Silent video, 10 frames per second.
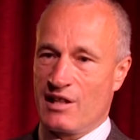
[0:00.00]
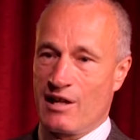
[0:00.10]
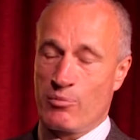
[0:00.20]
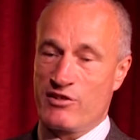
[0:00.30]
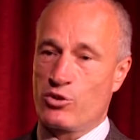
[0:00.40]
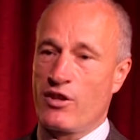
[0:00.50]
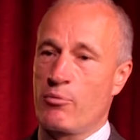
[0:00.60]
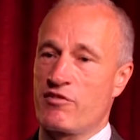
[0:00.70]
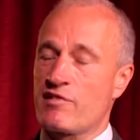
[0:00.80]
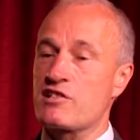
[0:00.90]
And we saw that
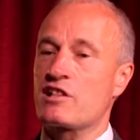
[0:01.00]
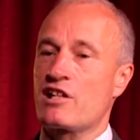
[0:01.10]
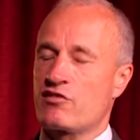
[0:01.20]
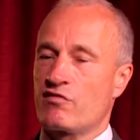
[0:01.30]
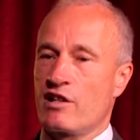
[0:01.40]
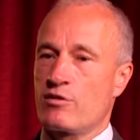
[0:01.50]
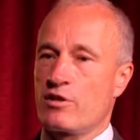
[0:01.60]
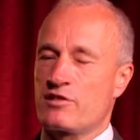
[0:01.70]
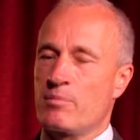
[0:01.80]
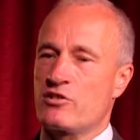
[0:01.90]
with the resignation of Lady
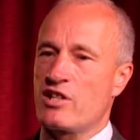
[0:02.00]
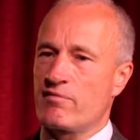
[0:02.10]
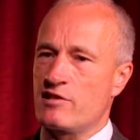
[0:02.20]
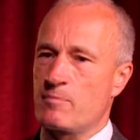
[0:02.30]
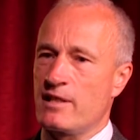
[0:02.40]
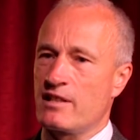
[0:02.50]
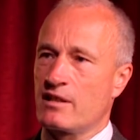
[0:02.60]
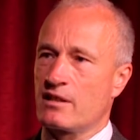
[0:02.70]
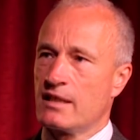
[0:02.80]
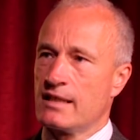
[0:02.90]
Wazi. But generally
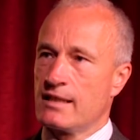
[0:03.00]
speaking,